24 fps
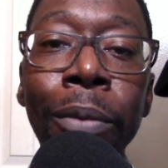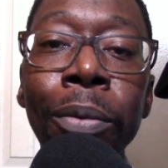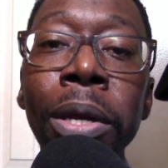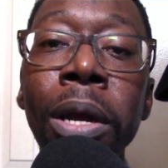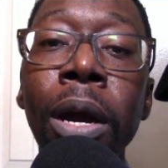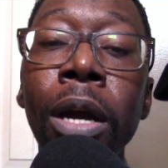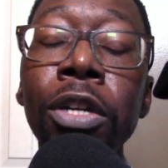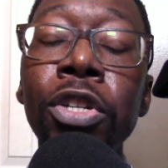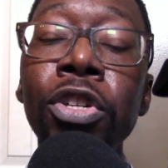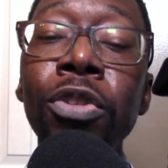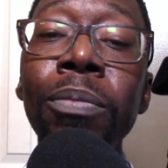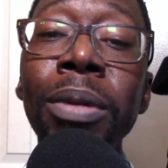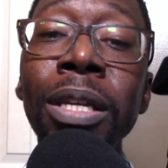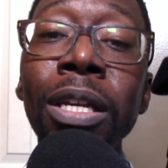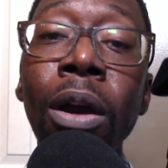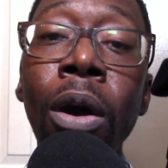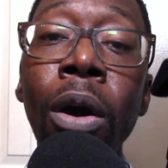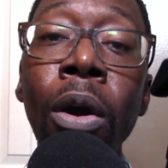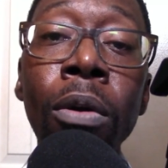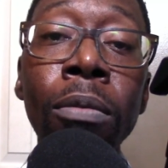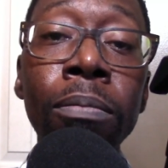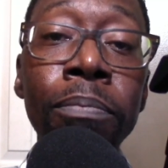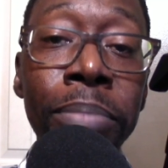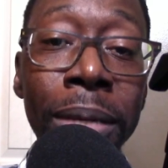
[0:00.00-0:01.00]
We are to be
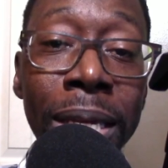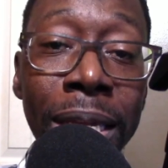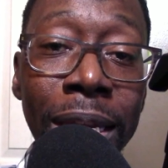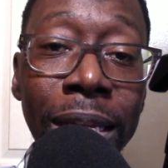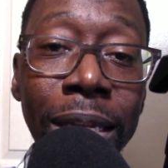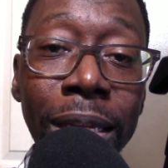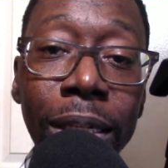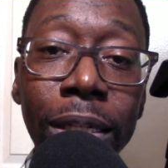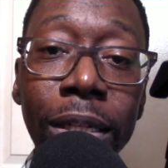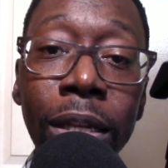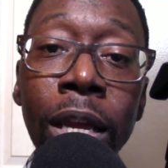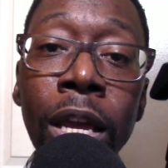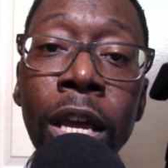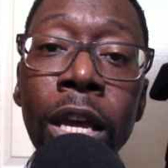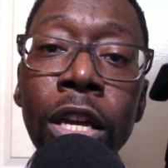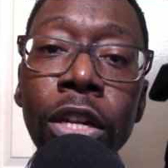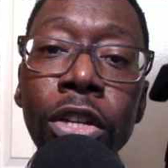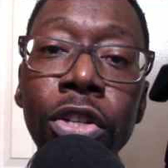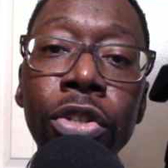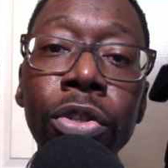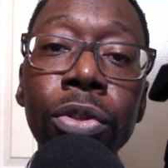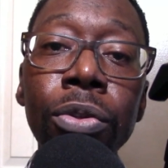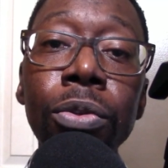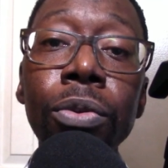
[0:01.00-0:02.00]
obedient
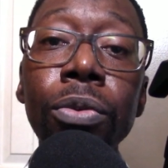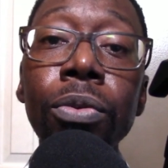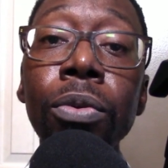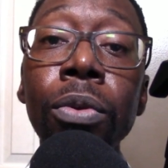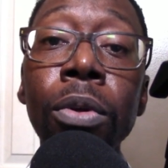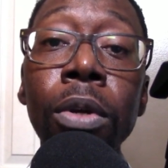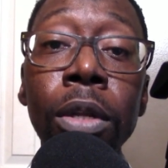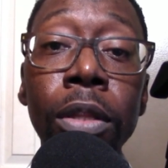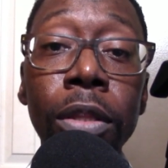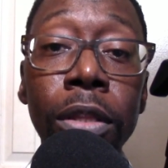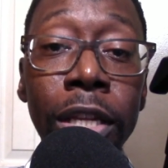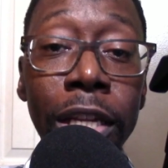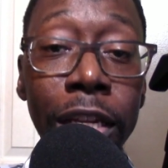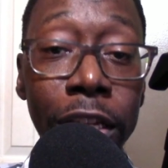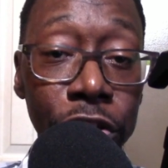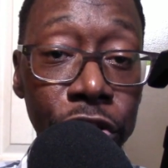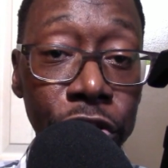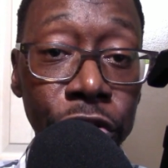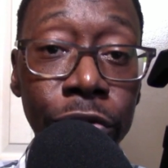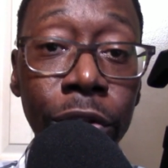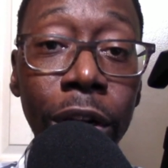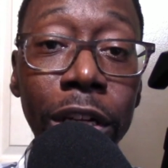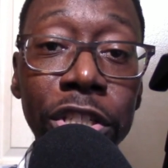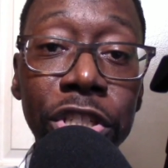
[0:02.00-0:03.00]
to the
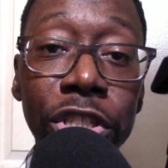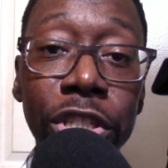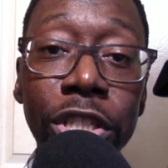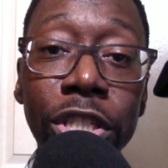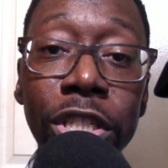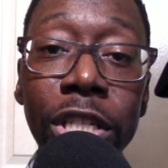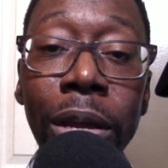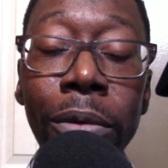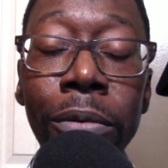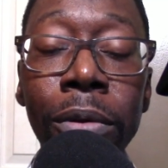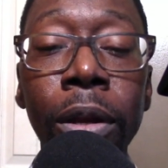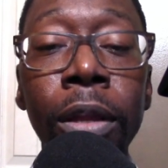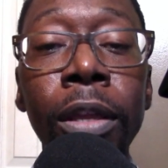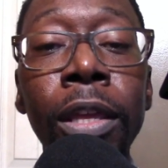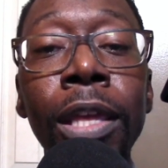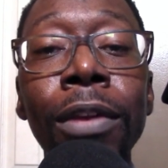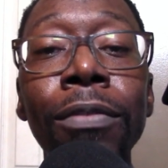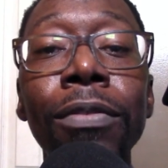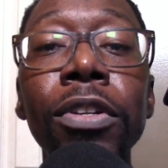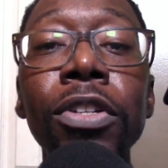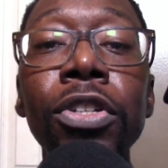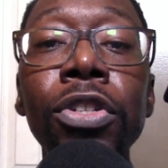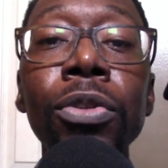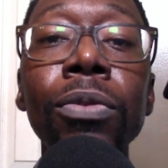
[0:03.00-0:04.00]
instructions that were
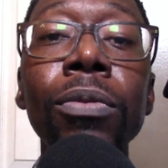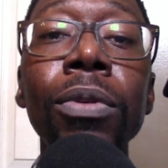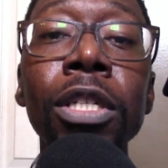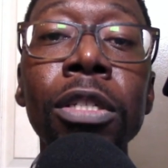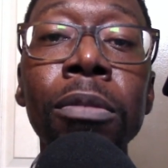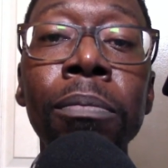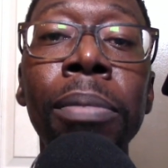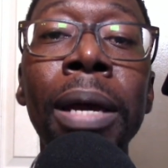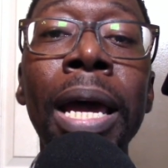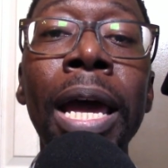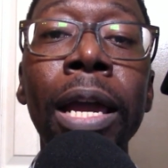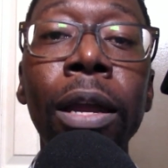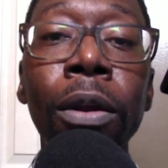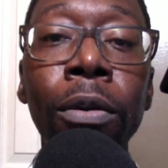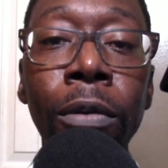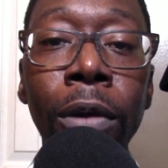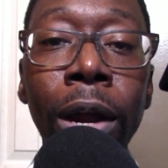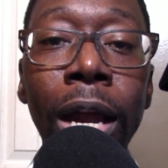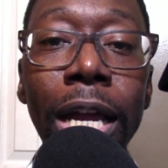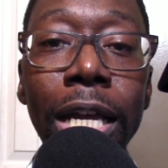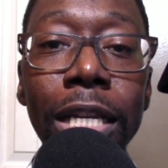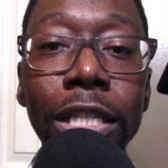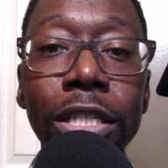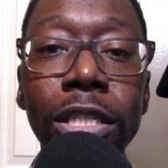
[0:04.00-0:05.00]
given to us by
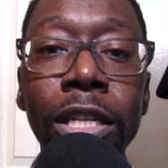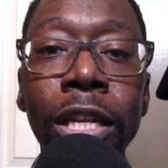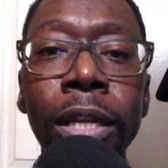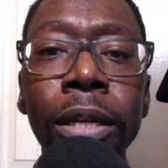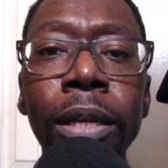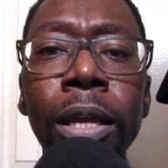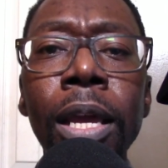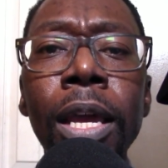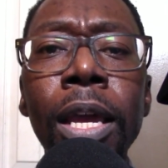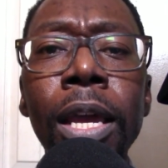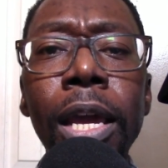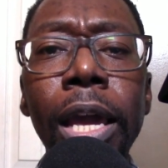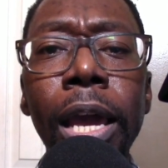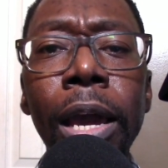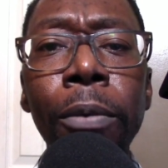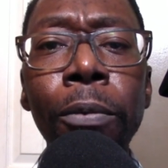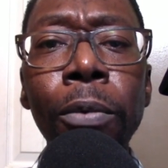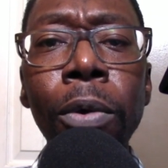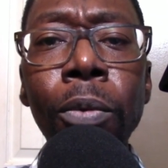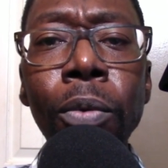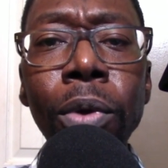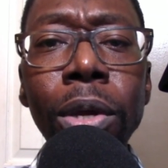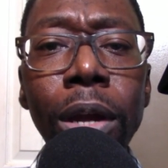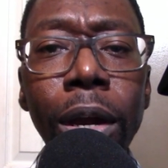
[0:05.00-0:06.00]
Christ. And, and
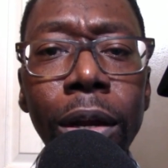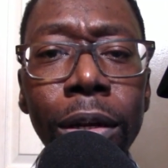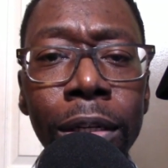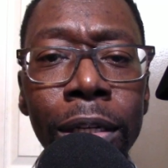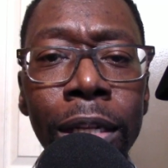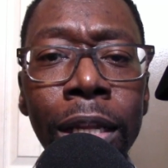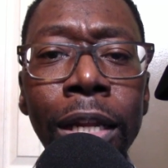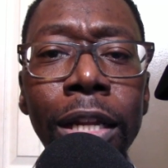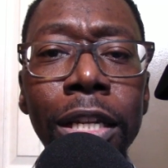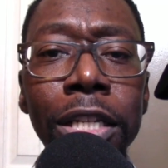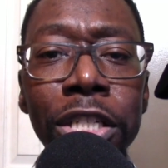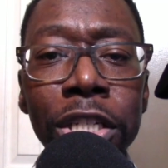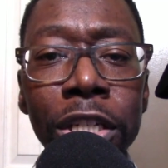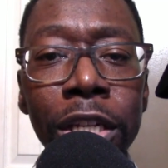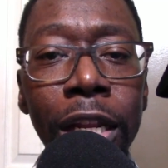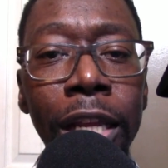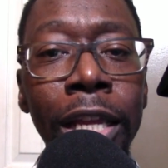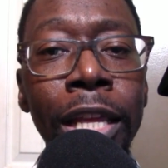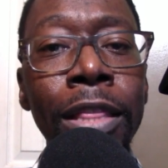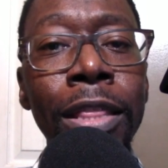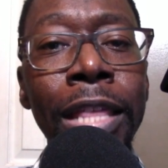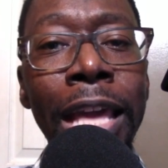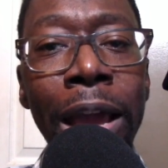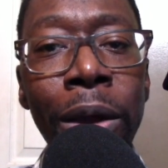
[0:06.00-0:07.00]
when we are diligent
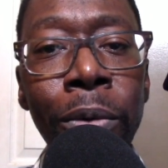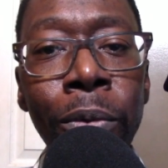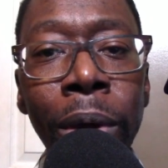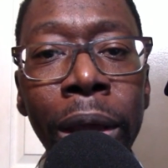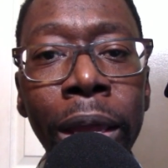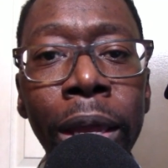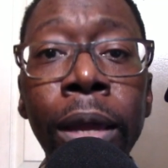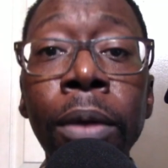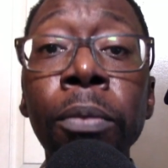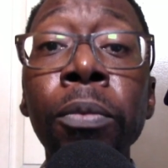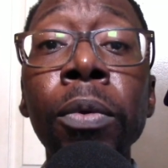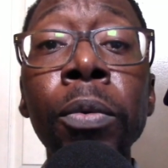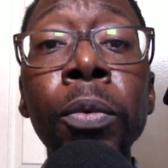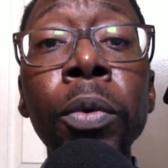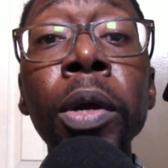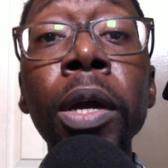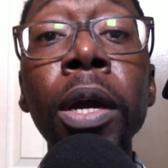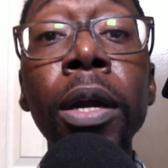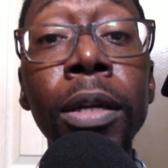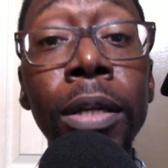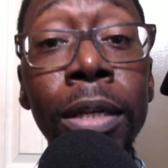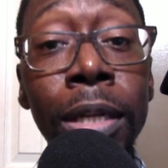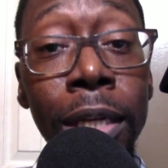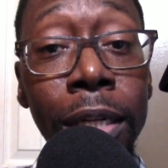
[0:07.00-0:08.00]
in that way, and when we
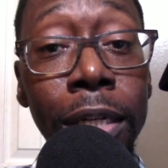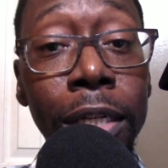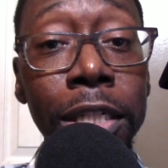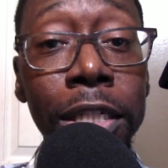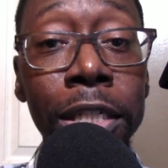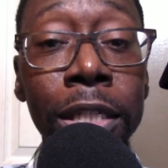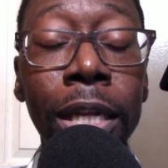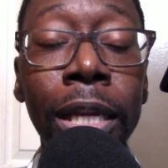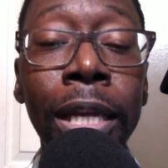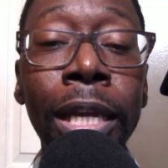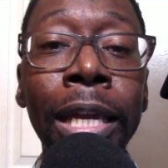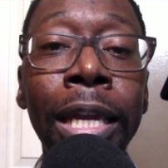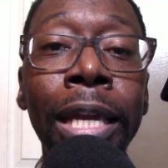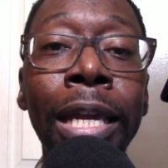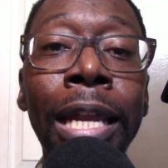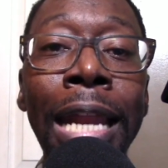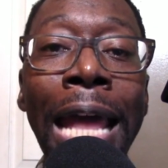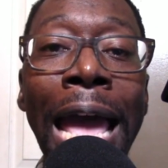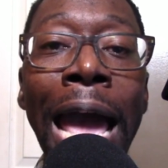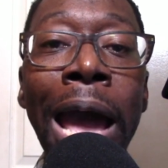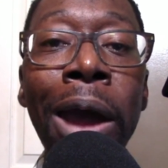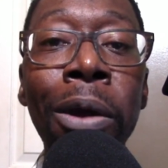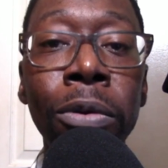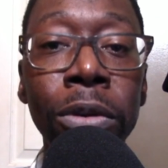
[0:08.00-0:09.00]
are diligent in
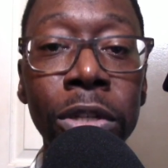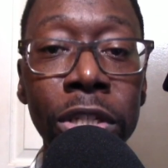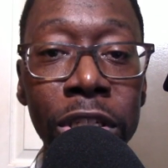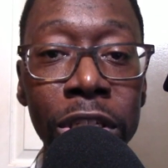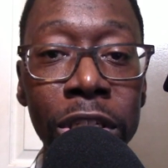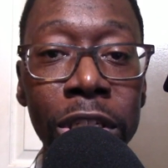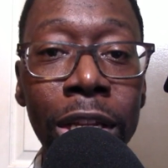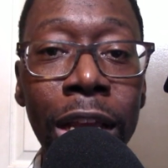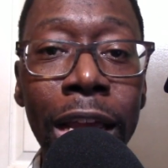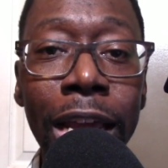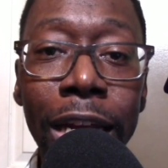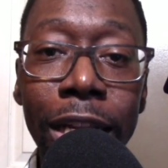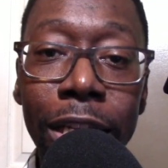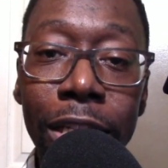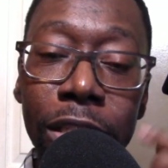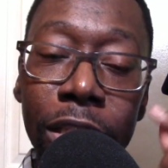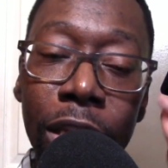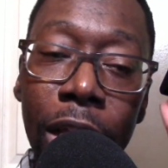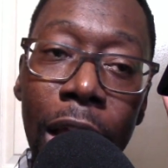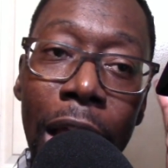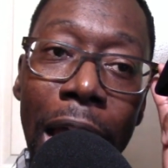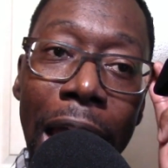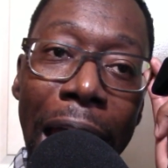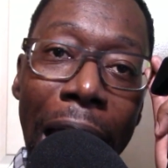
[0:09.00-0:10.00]
our studies,
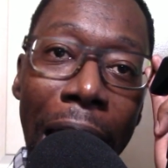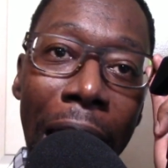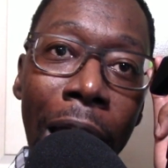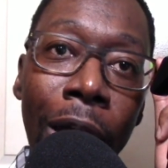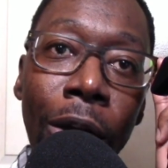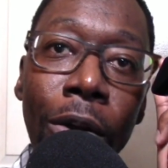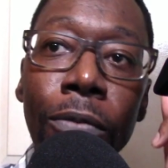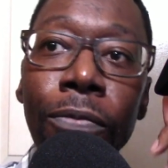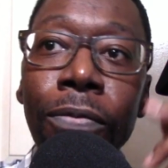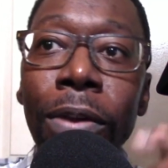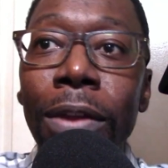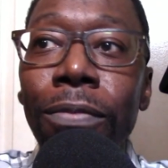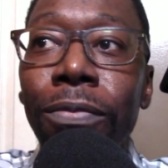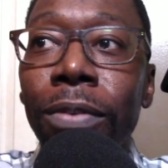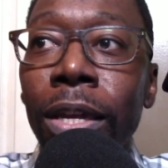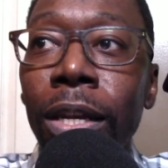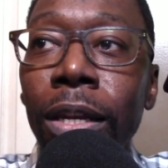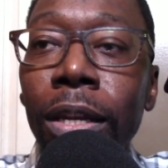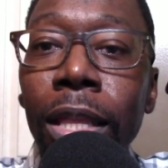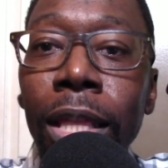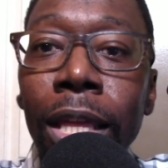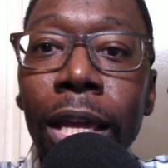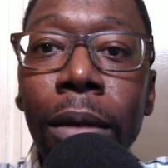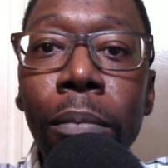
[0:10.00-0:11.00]
our faith
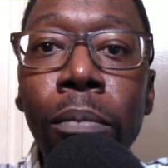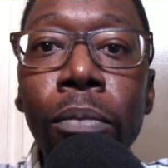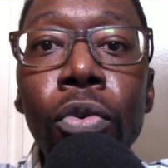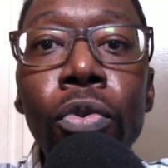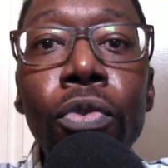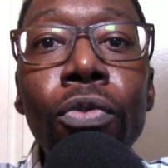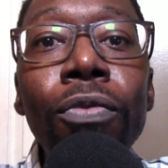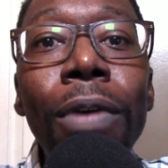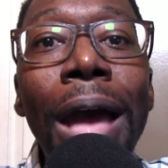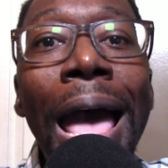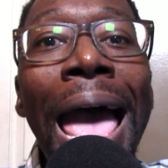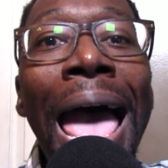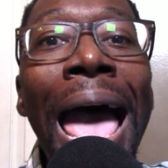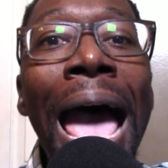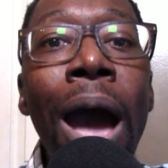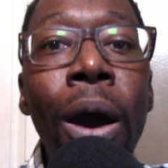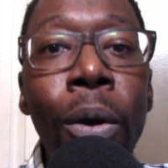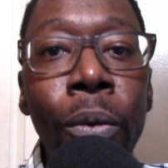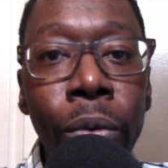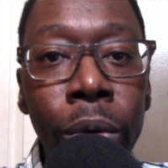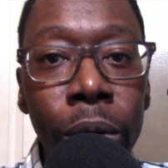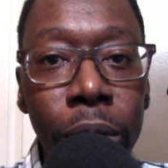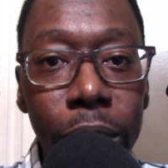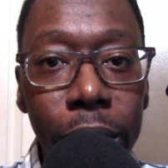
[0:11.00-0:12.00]
can then move
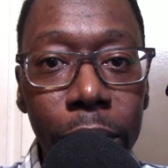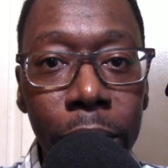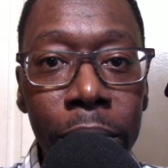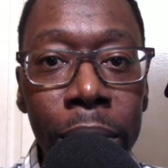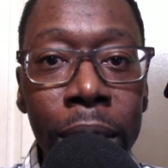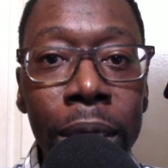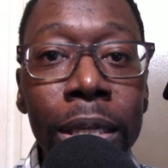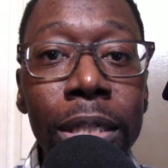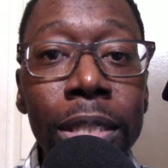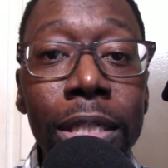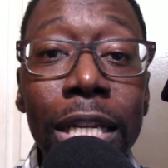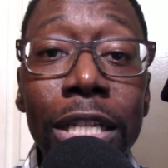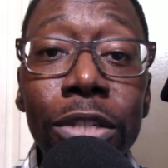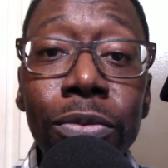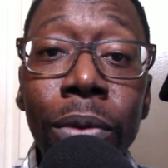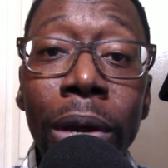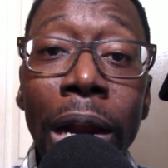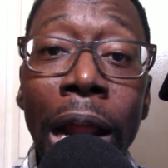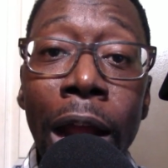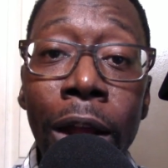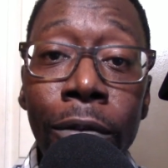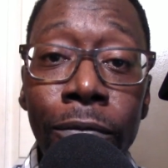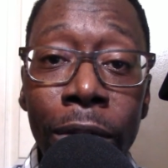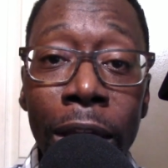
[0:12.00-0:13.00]
out because that's what
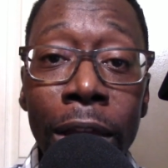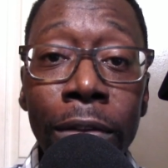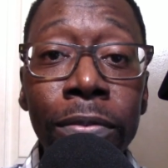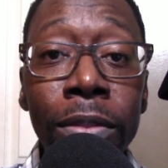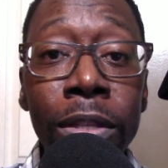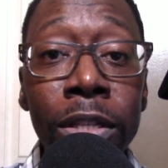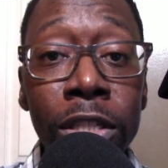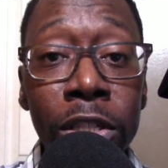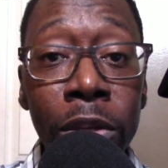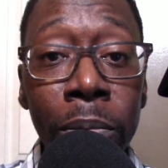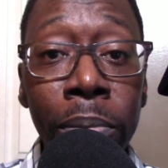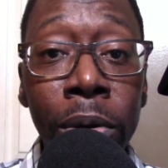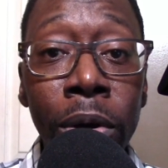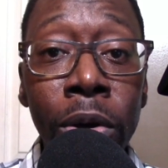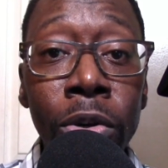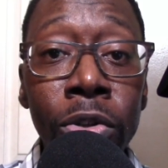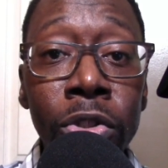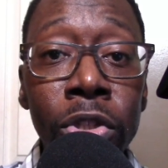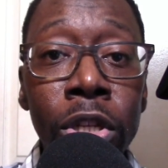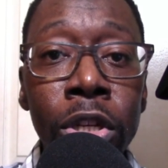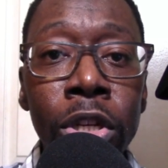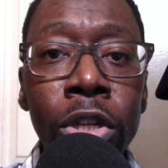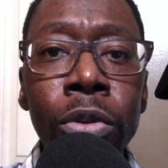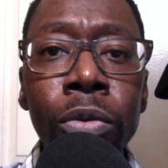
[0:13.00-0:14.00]
our faith is
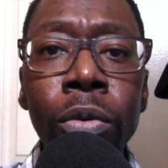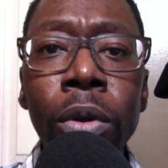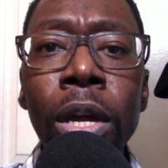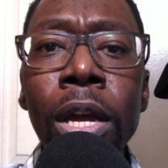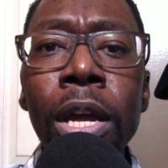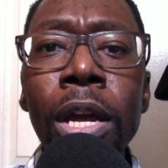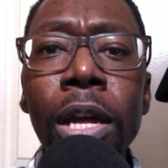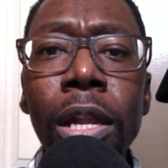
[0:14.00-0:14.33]
supposed to do.